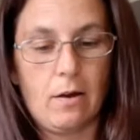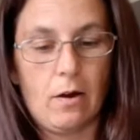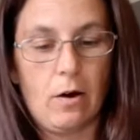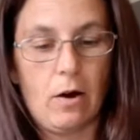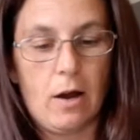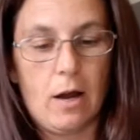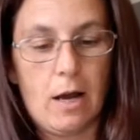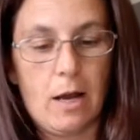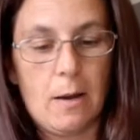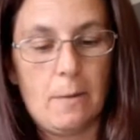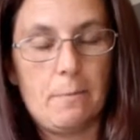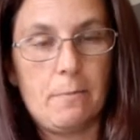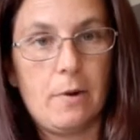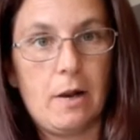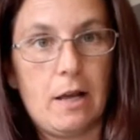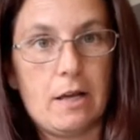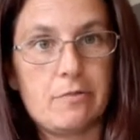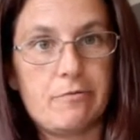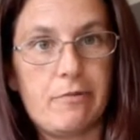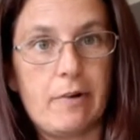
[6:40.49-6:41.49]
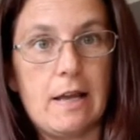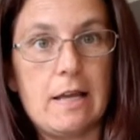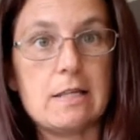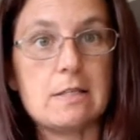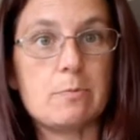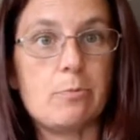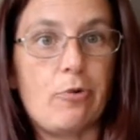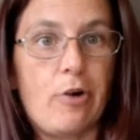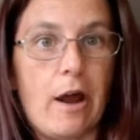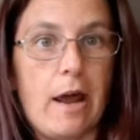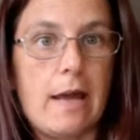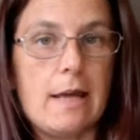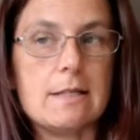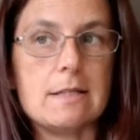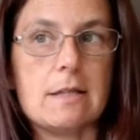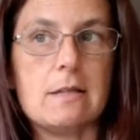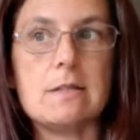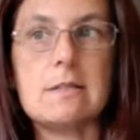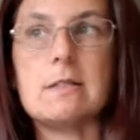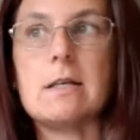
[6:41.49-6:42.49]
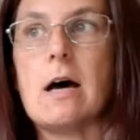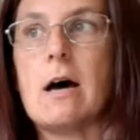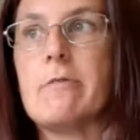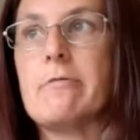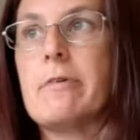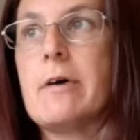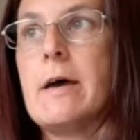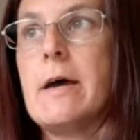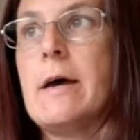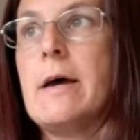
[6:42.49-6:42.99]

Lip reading: like flea sprays and stuff.